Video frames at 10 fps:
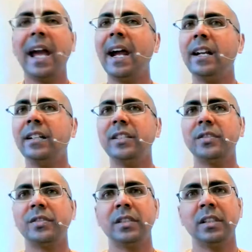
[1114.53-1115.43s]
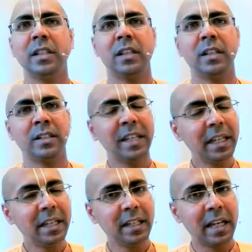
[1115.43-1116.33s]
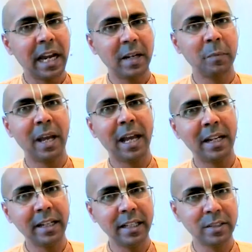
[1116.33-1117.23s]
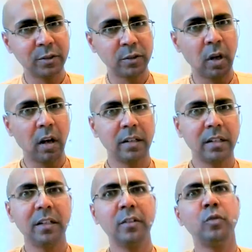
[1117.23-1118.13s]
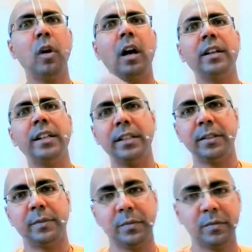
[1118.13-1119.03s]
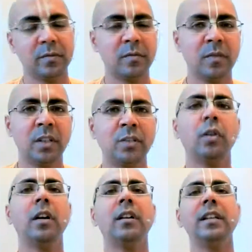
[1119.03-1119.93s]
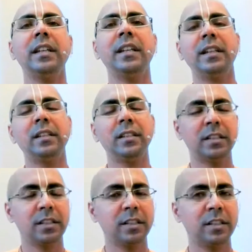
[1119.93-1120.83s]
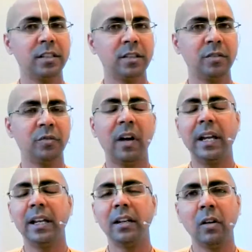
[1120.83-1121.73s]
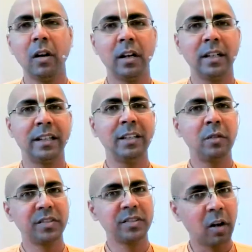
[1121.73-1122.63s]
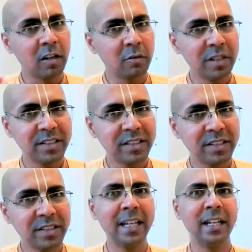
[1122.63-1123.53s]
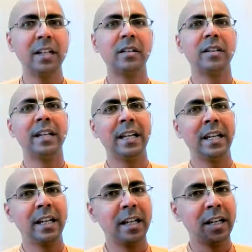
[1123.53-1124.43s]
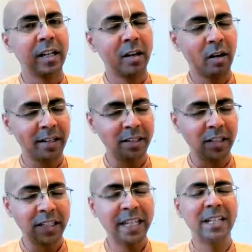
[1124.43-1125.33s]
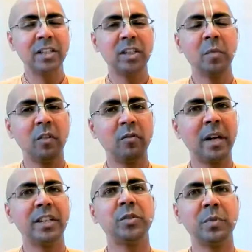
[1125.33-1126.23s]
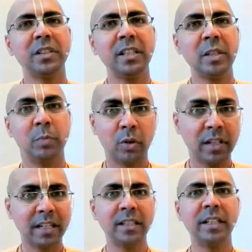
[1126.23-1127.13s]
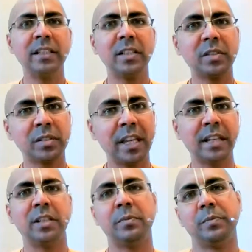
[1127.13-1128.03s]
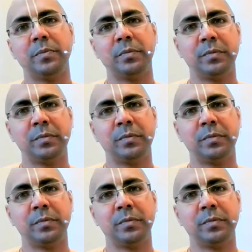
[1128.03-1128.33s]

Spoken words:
And this king had married his daughter to Agni. So Agni, fire god, he was always there in the kingdom of Mahishmati, protecting this kingdom.